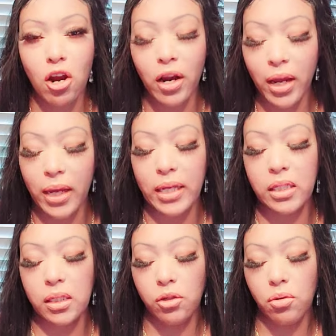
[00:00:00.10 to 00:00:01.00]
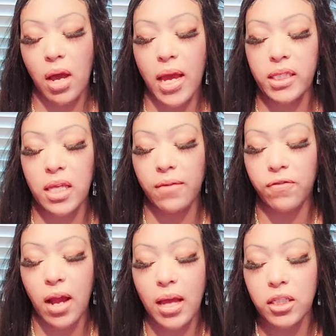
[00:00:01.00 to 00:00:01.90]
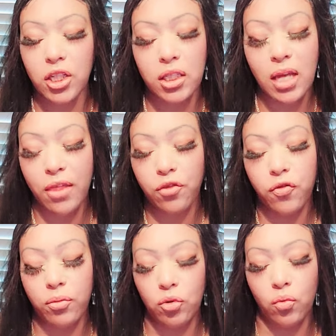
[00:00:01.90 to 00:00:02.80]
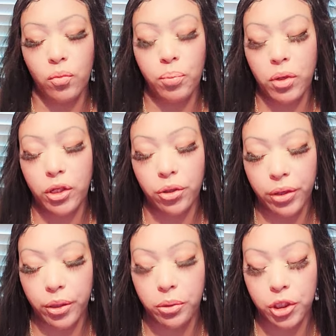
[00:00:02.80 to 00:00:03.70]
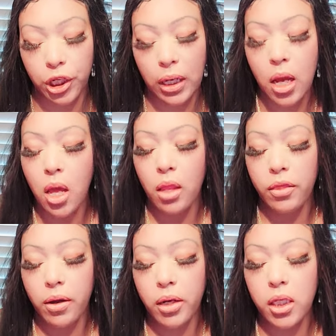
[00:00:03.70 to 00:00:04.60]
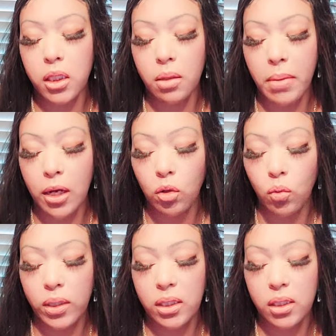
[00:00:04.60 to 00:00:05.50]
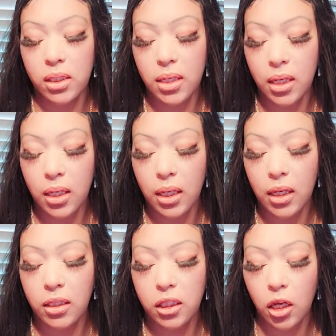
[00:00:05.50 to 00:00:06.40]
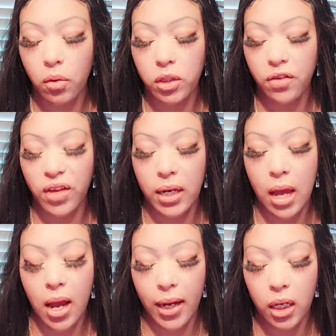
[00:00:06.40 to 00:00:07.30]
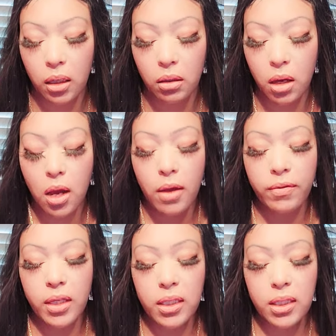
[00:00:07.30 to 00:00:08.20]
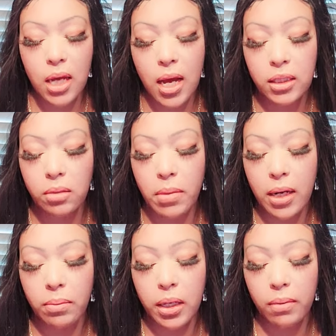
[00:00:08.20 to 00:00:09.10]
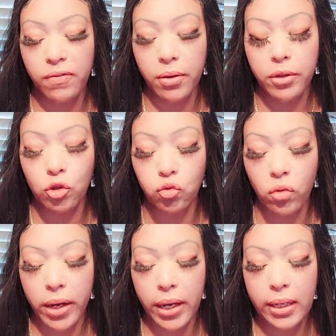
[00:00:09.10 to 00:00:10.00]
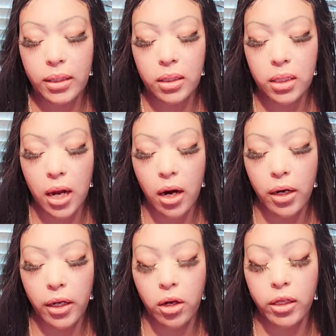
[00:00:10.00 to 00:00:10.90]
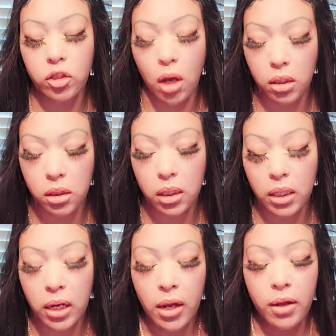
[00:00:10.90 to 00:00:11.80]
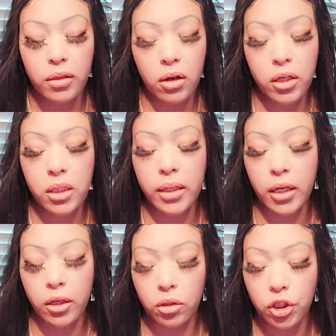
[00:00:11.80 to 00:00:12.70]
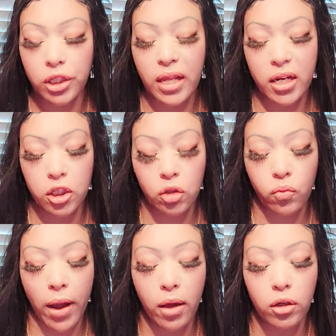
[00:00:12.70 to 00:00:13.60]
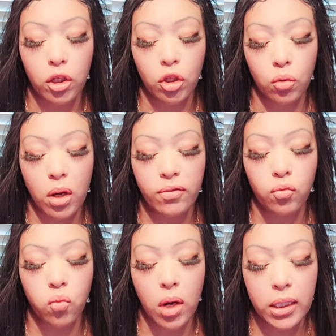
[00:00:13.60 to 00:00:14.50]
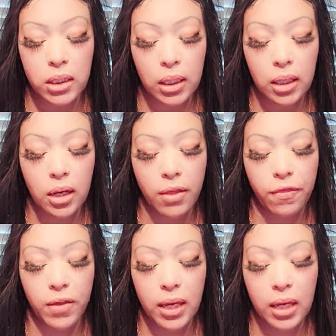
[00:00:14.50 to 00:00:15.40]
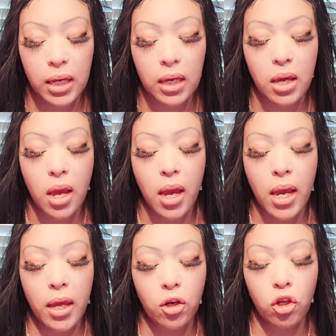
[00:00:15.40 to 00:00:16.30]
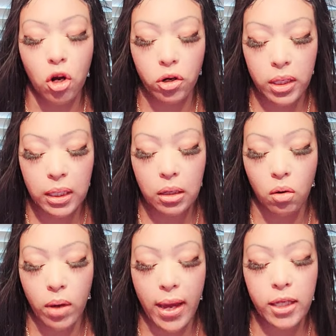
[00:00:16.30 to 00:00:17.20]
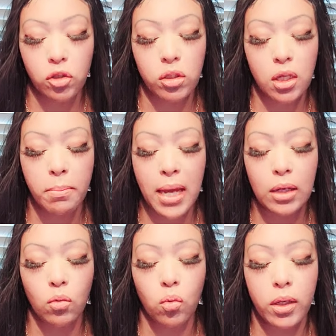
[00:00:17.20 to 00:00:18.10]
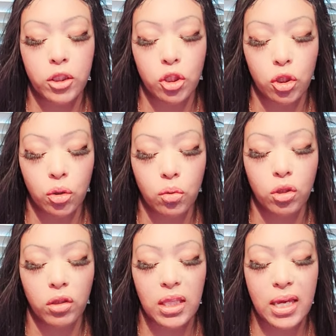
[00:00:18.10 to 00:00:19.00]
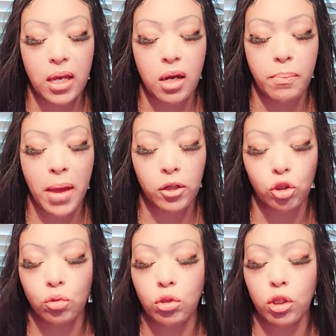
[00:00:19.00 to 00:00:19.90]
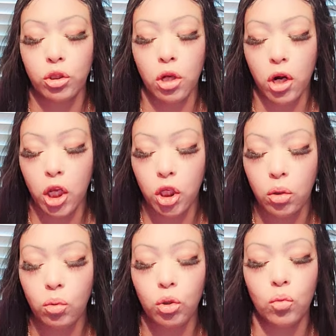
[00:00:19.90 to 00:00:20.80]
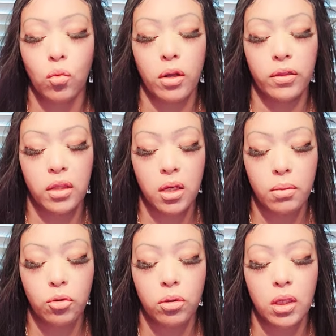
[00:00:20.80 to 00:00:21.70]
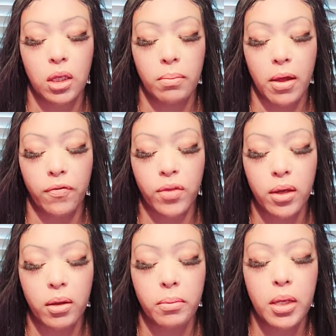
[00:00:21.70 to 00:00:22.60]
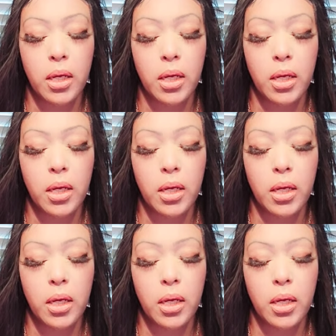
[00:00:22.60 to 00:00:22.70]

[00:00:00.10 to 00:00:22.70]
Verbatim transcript: Taurus, you guys, I've got just got the fun doing pulling your energy. There is somebody who is sneaky, secretive, and hiding. This has caused somebody to become very drained, tired, and exhausted. There is an energy that is surrounding you of wanting, thinking, and yearning. Okay. So somebody wants you, they're thinking about you, they're yearning you, you want them, you're thinking about them,